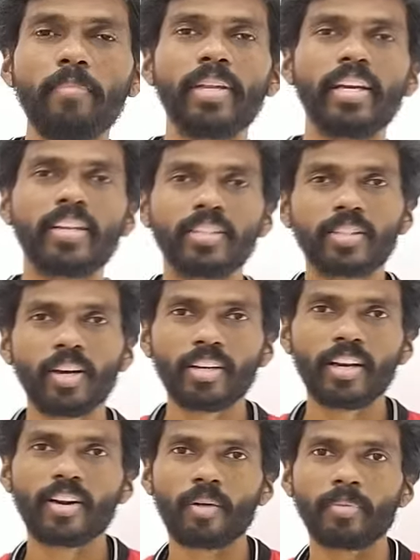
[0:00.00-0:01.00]
period in a
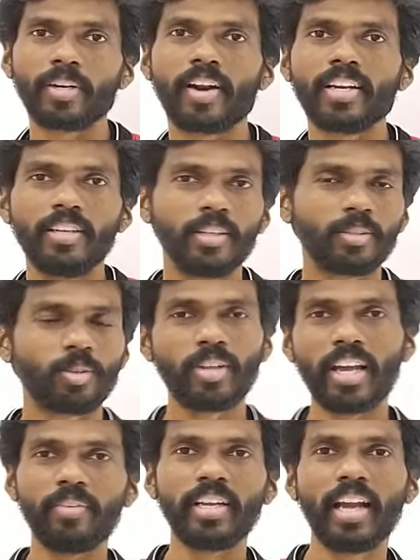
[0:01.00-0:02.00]
circular orbit, right? So
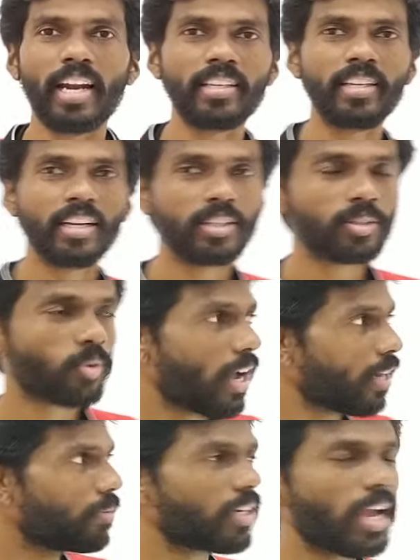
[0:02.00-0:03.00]
there we had the square
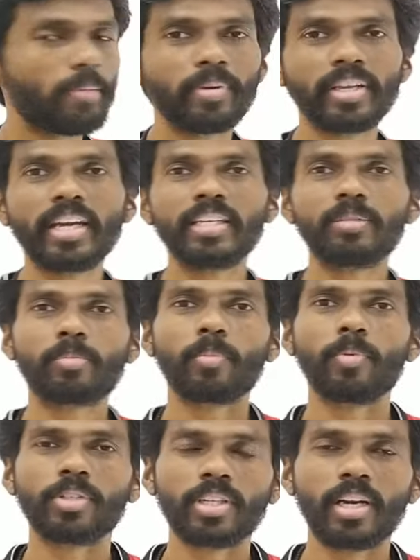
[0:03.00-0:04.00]
of the time period is
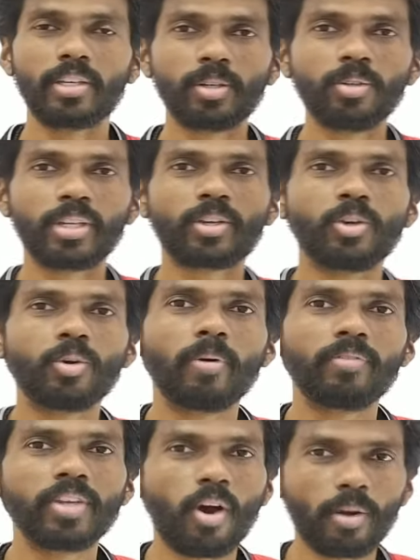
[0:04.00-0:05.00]
proportional to the cube
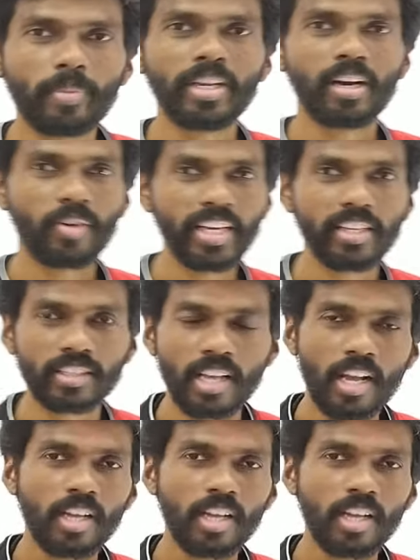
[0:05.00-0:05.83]
of the orbital radius.